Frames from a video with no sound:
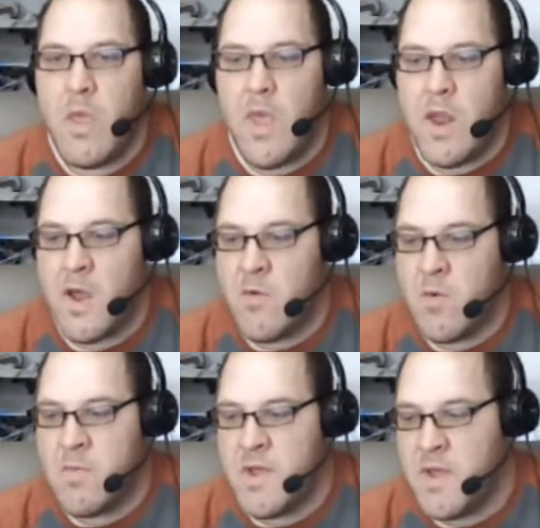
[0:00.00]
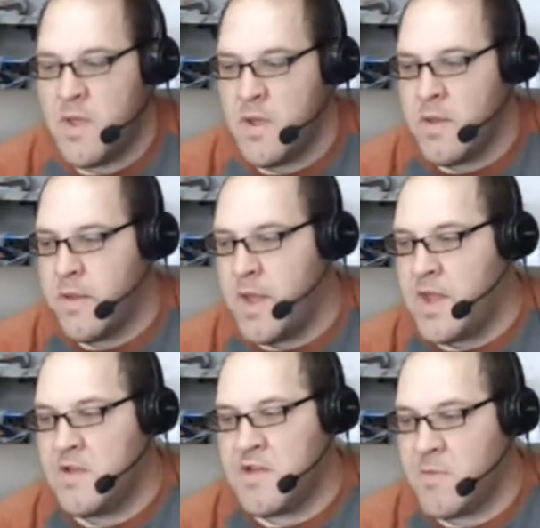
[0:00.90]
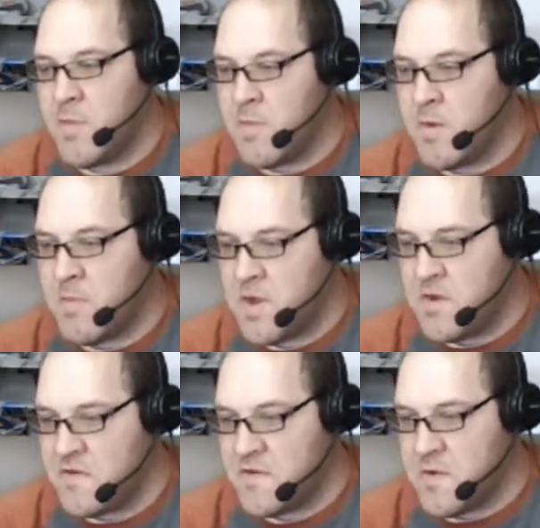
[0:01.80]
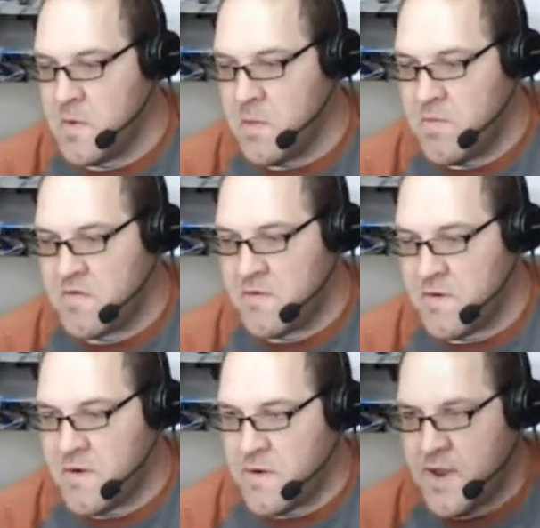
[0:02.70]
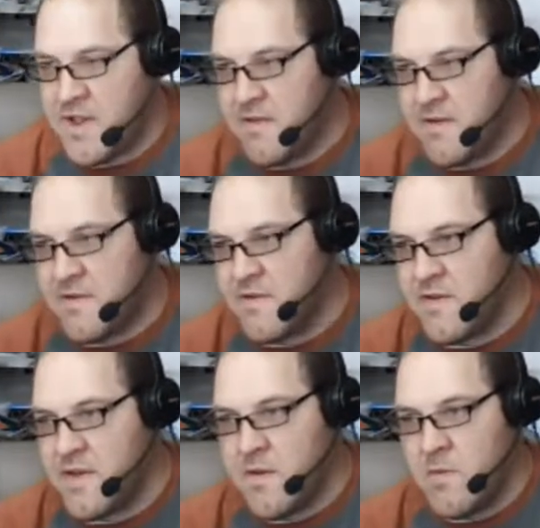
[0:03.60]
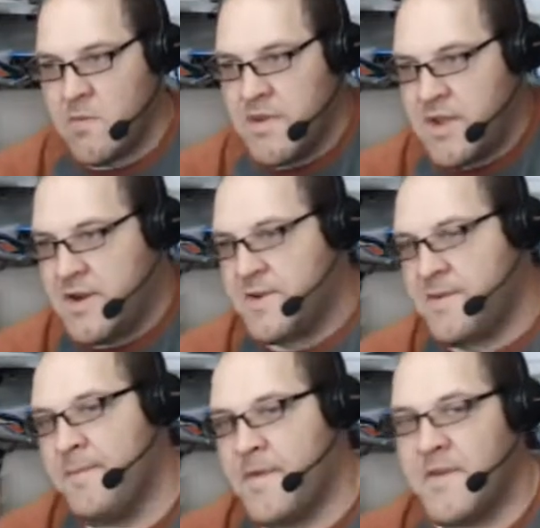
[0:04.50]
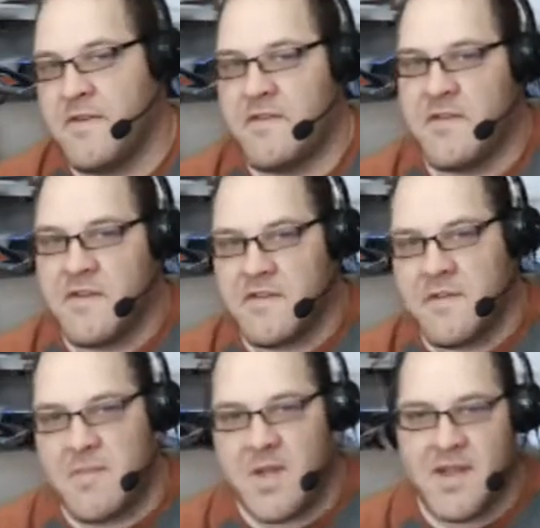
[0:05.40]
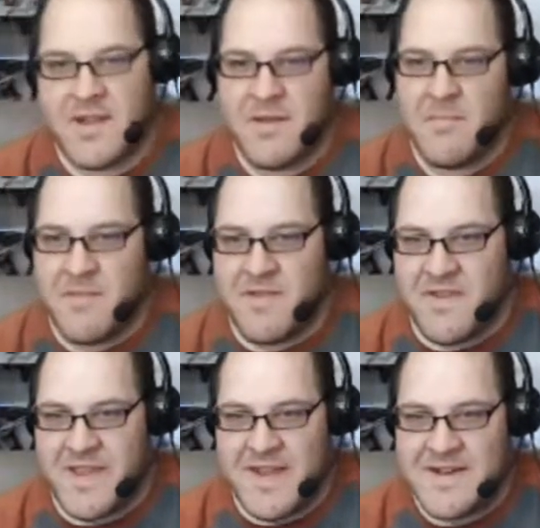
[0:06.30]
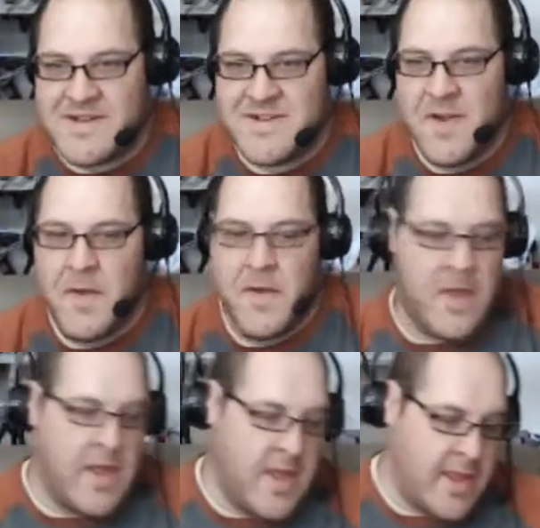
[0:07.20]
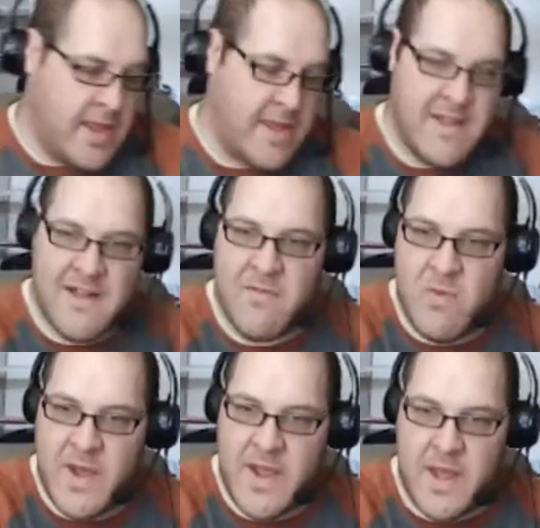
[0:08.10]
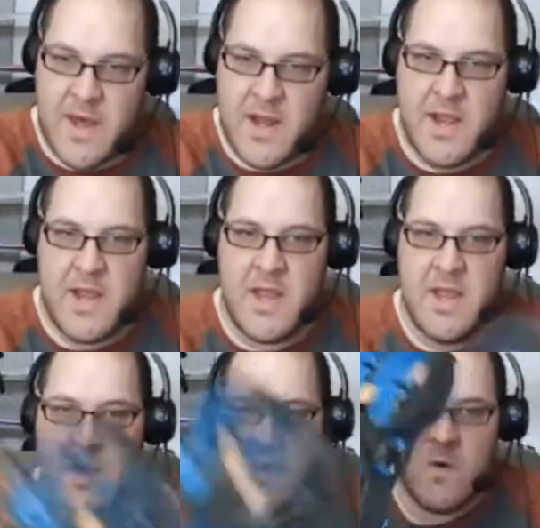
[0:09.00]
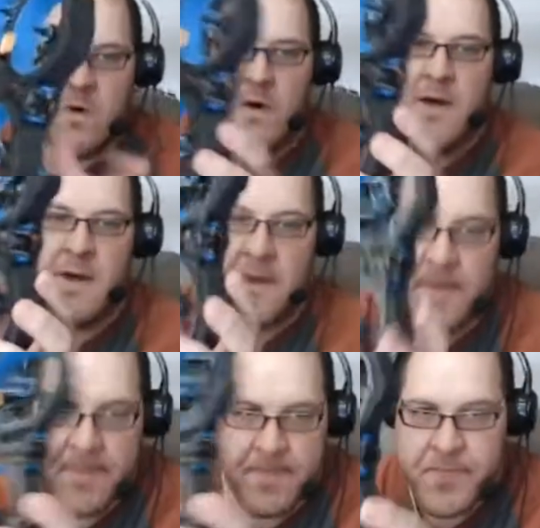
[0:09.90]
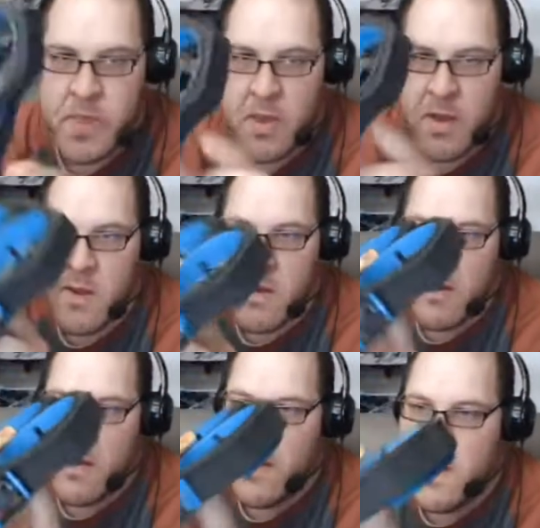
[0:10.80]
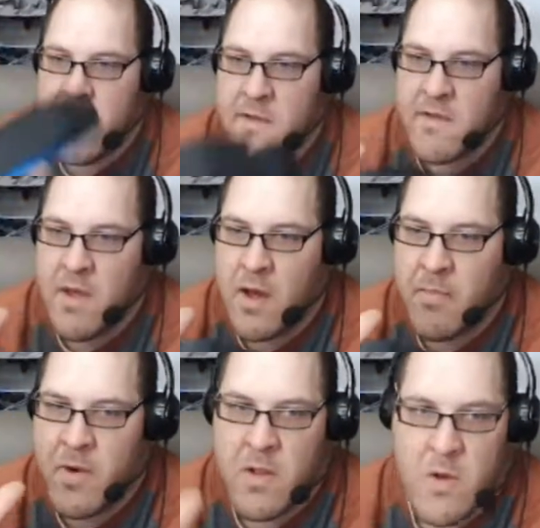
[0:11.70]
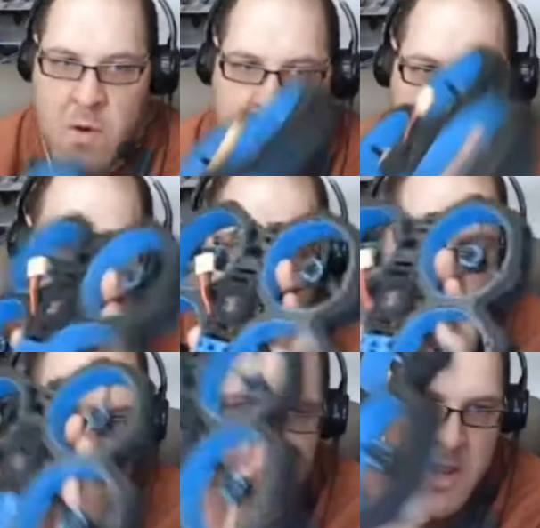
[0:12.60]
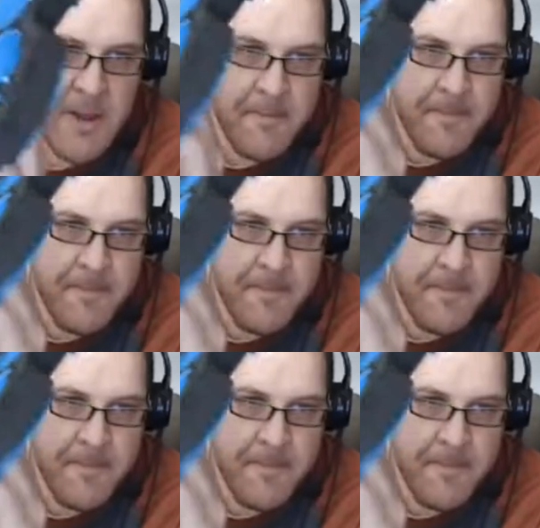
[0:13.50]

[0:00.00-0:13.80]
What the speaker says: I will be, anytime you want me on your show, Mr. Dad's RC, I will be there as long as I'm not busy. Yeah, that's why I got it, EQ. It's an upper and lower carbon plate